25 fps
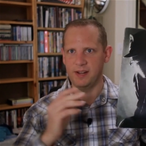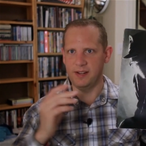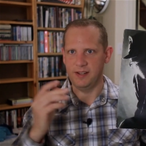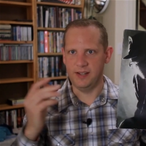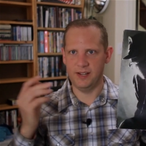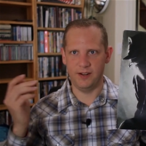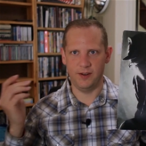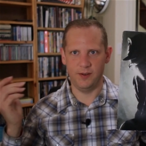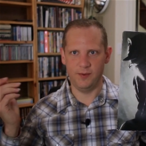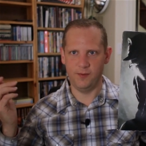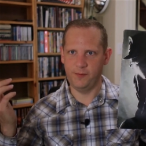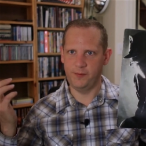It
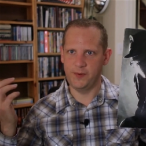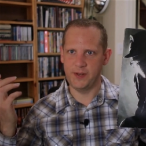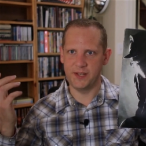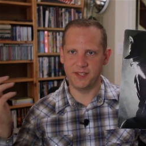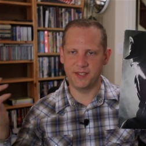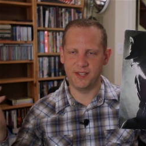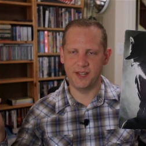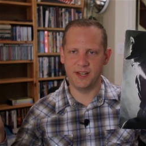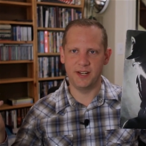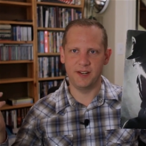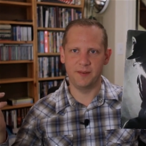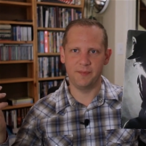you know
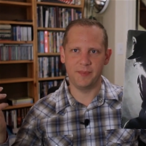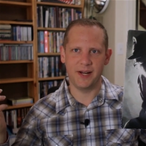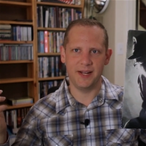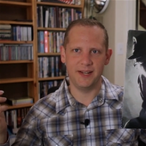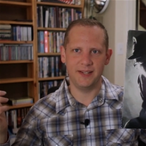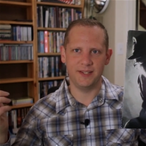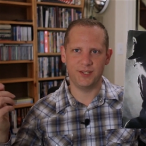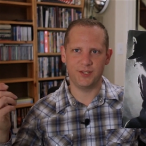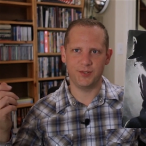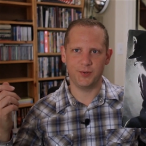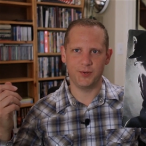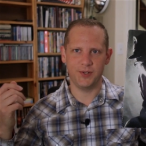fits into
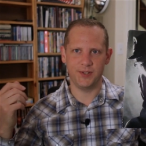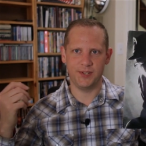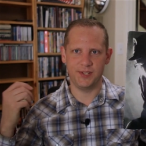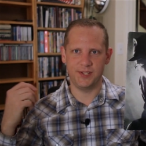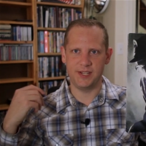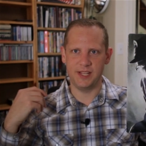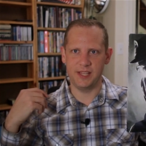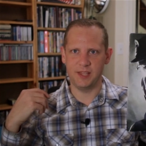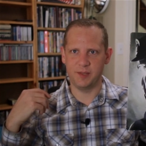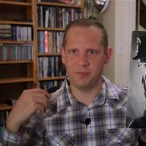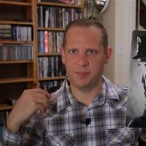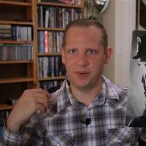my sort of
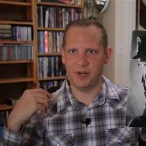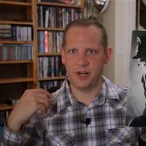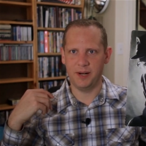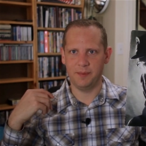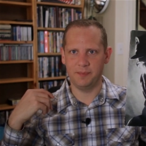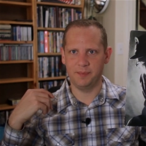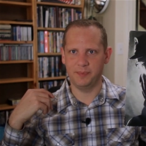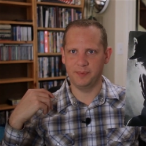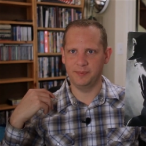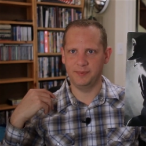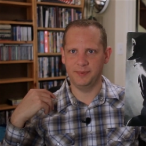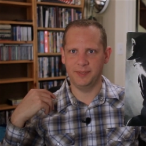synth
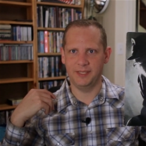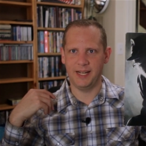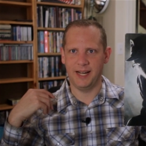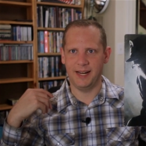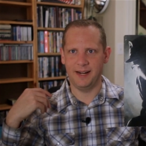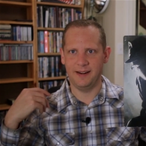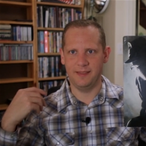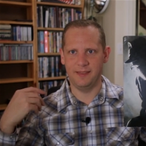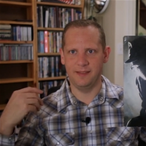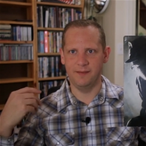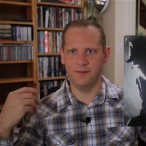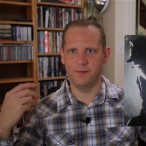pop
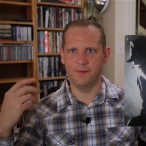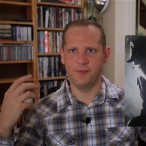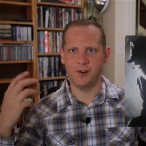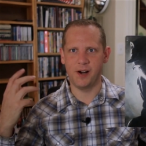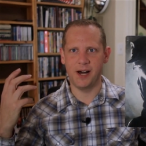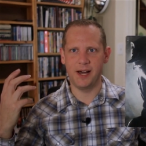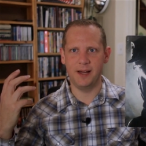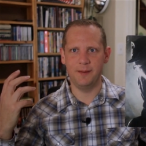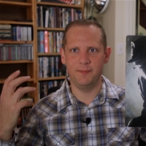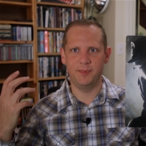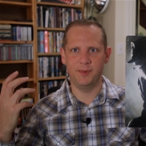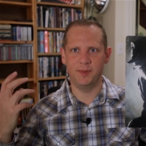kind of
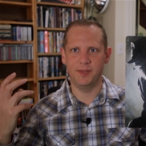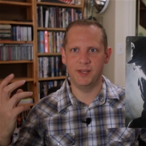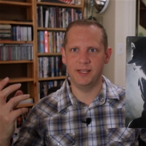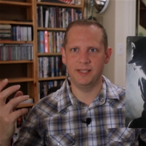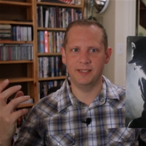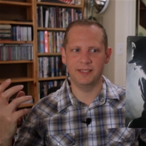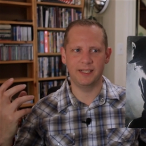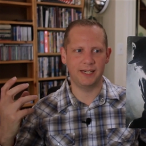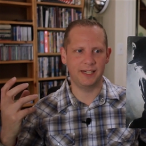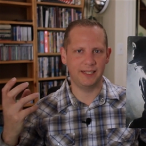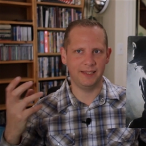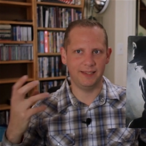vibe
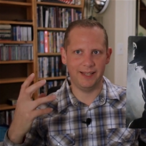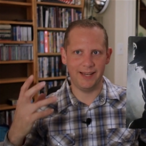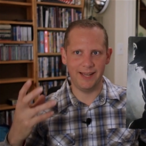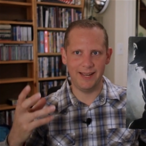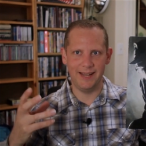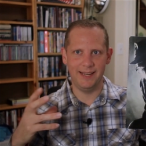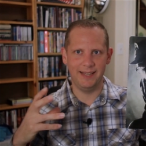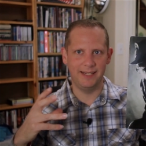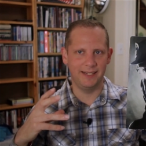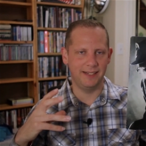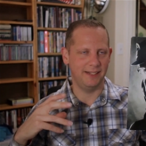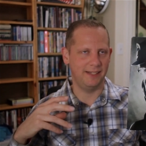thing that I
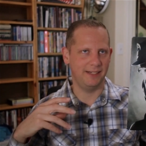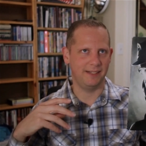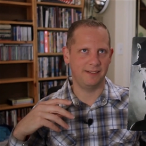like.